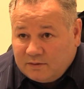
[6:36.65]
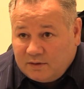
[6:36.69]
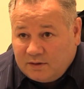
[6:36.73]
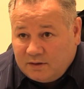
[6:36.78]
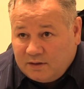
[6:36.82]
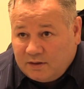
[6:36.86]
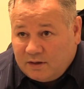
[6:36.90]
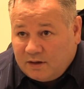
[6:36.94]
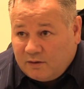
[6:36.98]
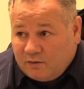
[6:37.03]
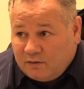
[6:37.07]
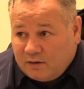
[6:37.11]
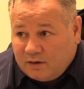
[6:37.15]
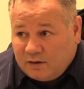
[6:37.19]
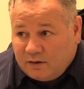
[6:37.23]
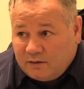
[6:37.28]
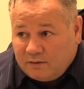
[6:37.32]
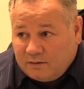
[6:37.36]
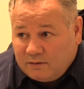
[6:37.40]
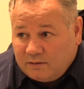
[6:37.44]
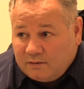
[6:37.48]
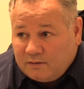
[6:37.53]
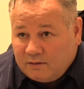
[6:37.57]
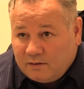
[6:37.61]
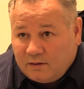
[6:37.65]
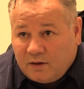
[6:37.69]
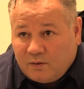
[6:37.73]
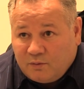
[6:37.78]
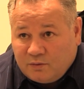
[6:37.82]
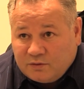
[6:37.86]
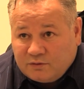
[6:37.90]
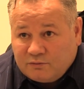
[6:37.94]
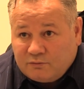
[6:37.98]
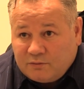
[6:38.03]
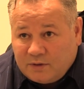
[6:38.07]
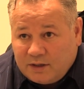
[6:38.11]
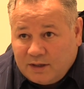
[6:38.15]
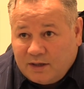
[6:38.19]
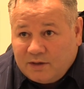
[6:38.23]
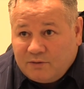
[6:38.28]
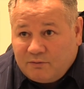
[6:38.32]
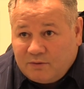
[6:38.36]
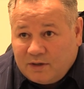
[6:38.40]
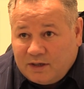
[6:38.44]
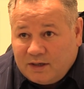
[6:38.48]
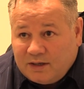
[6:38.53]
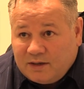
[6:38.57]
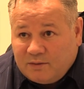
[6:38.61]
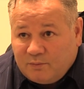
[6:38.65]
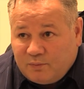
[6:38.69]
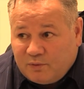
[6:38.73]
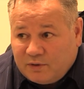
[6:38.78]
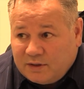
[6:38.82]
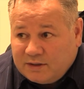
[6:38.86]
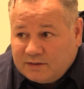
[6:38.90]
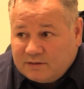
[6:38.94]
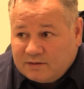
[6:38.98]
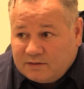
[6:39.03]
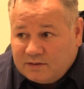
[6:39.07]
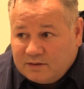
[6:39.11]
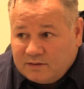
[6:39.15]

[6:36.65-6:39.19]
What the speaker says: you know, I was really, really impressed.